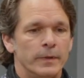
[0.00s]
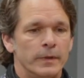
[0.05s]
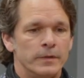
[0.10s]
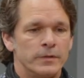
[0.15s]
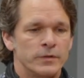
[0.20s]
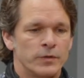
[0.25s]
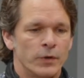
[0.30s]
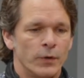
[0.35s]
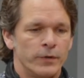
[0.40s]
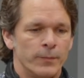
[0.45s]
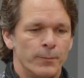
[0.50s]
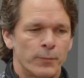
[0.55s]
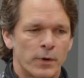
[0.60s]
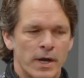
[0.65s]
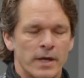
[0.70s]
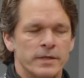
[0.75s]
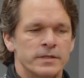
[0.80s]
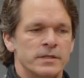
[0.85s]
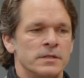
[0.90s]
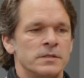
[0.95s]
So the
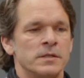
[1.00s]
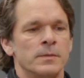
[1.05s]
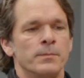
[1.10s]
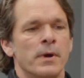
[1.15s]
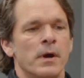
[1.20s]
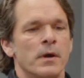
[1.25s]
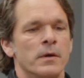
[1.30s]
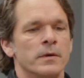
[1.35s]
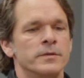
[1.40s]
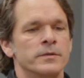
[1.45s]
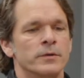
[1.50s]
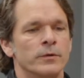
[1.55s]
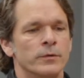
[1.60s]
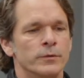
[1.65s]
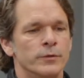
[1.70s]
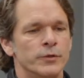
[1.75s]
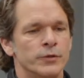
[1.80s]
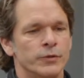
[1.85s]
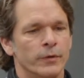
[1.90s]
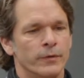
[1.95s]
processing power is
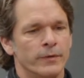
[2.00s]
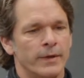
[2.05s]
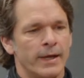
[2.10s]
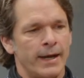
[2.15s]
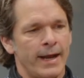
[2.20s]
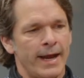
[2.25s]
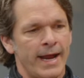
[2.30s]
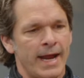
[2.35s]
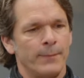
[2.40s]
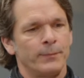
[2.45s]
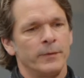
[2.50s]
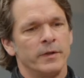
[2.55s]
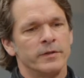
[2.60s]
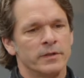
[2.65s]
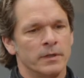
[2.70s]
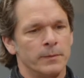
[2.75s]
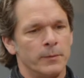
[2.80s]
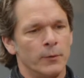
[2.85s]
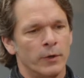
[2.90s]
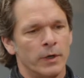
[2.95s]
crucial. That app that's
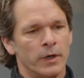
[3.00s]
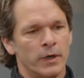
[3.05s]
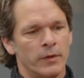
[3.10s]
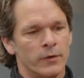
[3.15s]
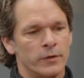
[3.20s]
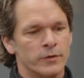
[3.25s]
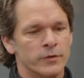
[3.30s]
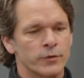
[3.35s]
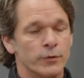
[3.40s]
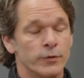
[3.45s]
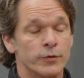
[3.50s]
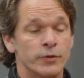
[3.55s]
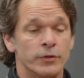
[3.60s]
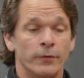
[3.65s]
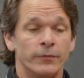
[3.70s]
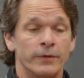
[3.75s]
going to be running there is crucial.